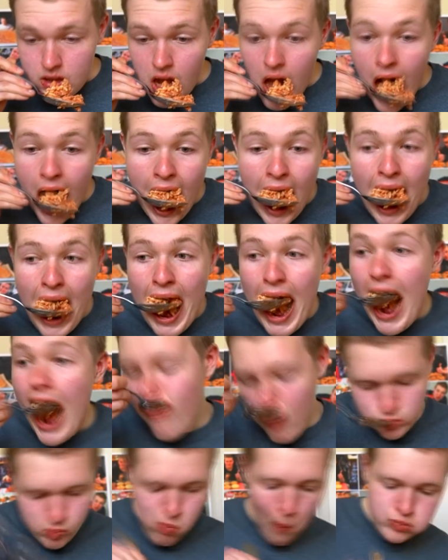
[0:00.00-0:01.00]
It's quite a
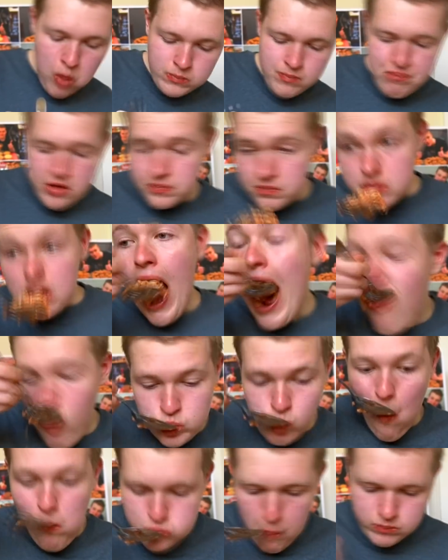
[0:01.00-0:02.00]
new documentary
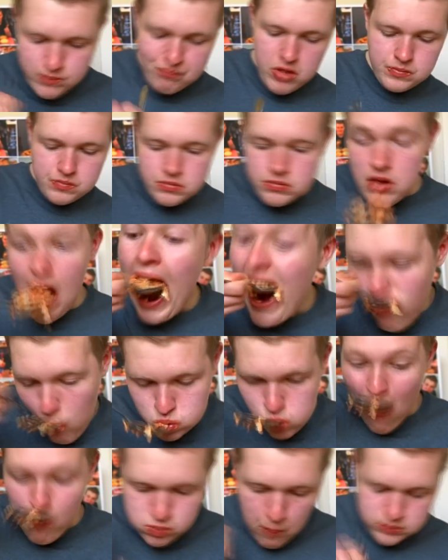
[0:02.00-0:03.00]
on Netflix.
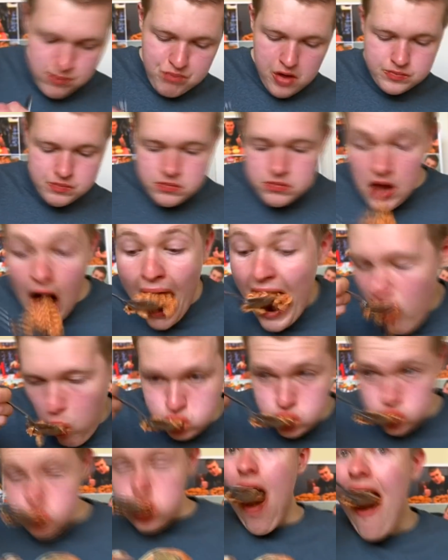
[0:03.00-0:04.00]
I've actually just watched
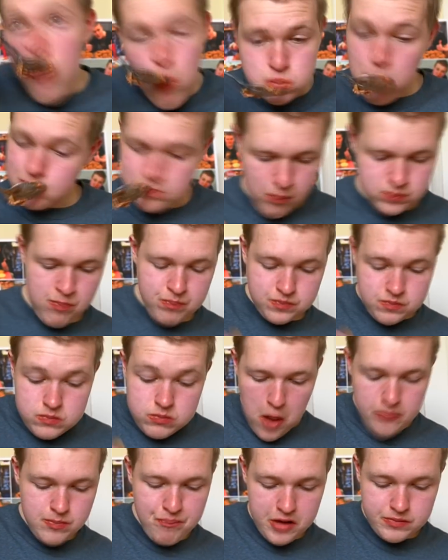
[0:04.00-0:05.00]
all of them, and I
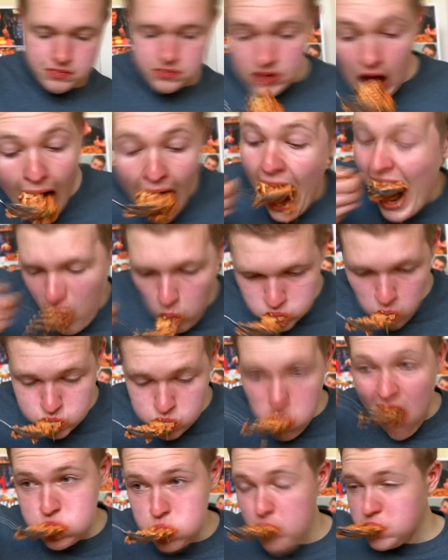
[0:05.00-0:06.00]
must say, they are
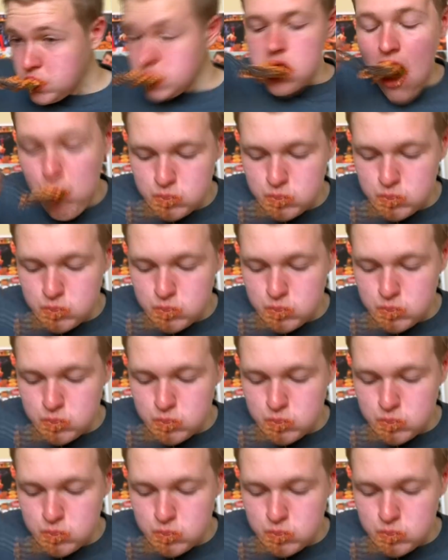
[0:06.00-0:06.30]
awesome.